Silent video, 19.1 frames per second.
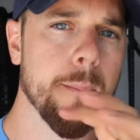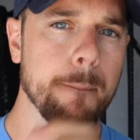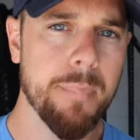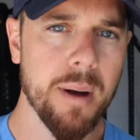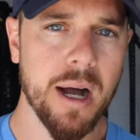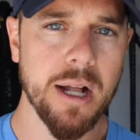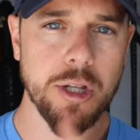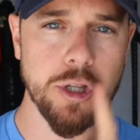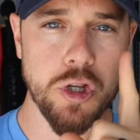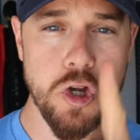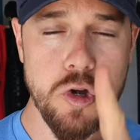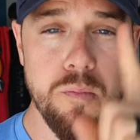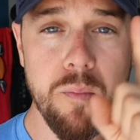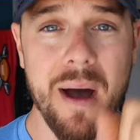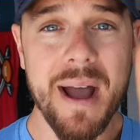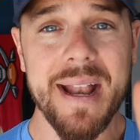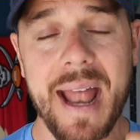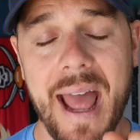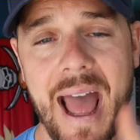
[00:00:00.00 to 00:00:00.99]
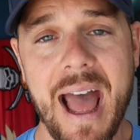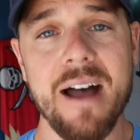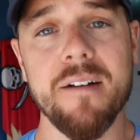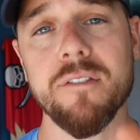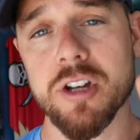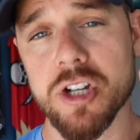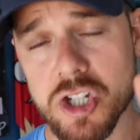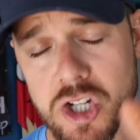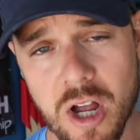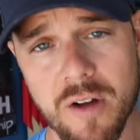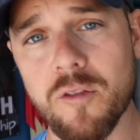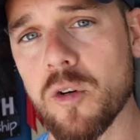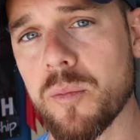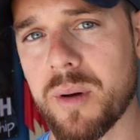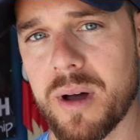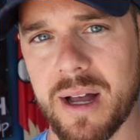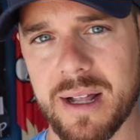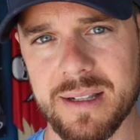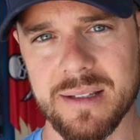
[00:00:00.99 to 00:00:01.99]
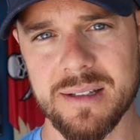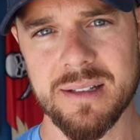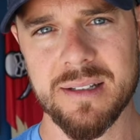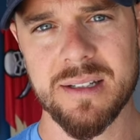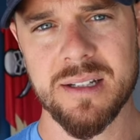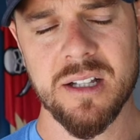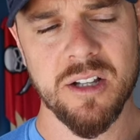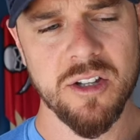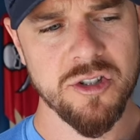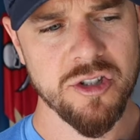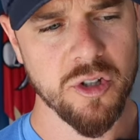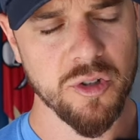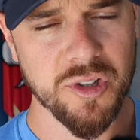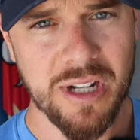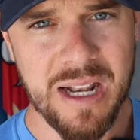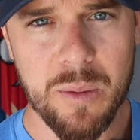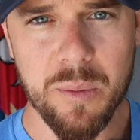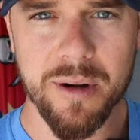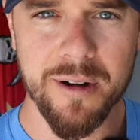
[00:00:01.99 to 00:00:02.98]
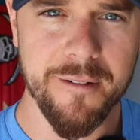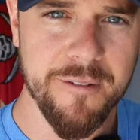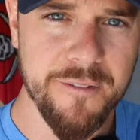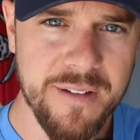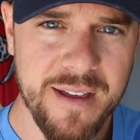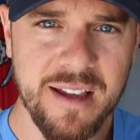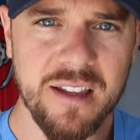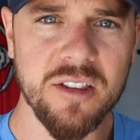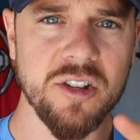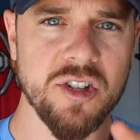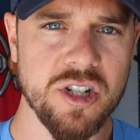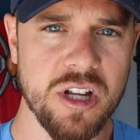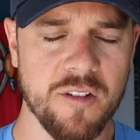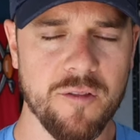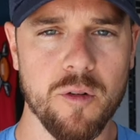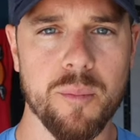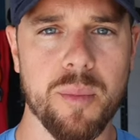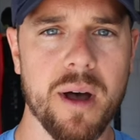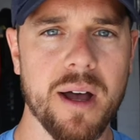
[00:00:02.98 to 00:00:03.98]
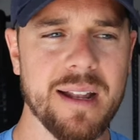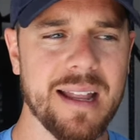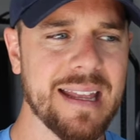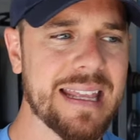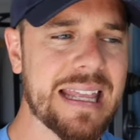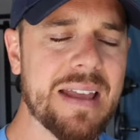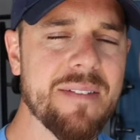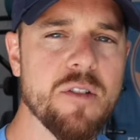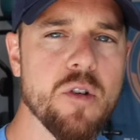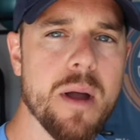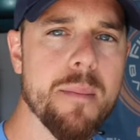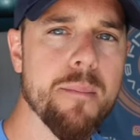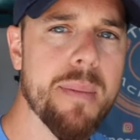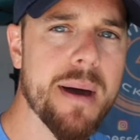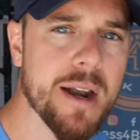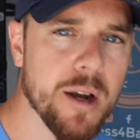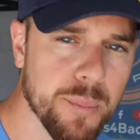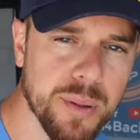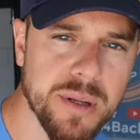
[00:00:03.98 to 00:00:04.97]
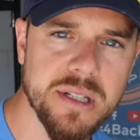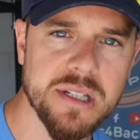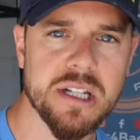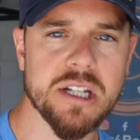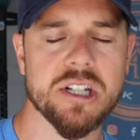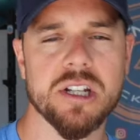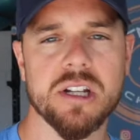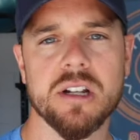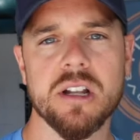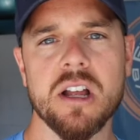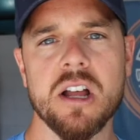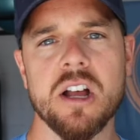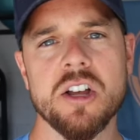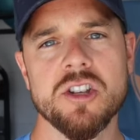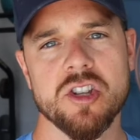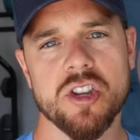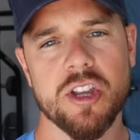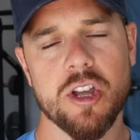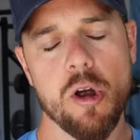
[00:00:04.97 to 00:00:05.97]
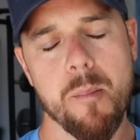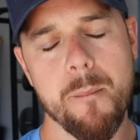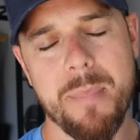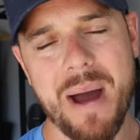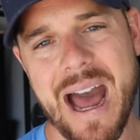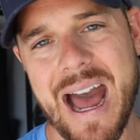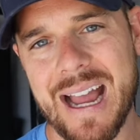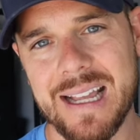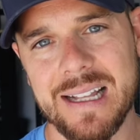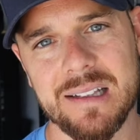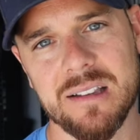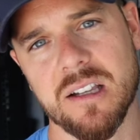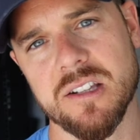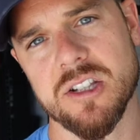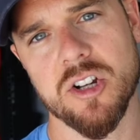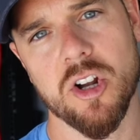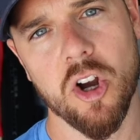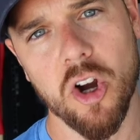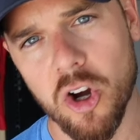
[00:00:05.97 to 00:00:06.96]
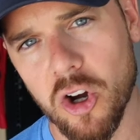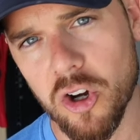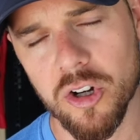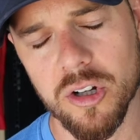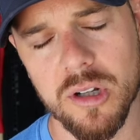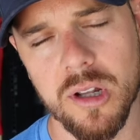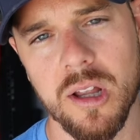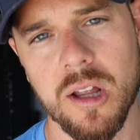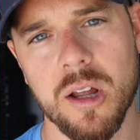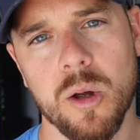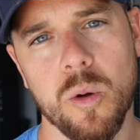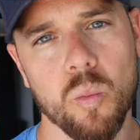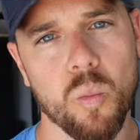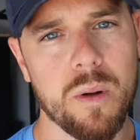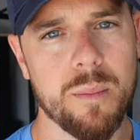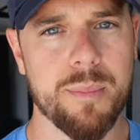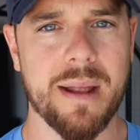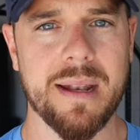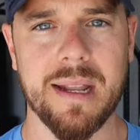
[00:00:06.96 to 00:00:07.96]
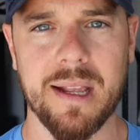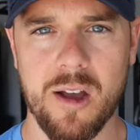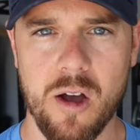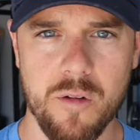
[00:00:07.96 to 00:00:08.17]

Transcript: butt. You might have a shovel butt. So today we're gonna fix the shovel butt and give you a better position so that your back doesn't hurt when bending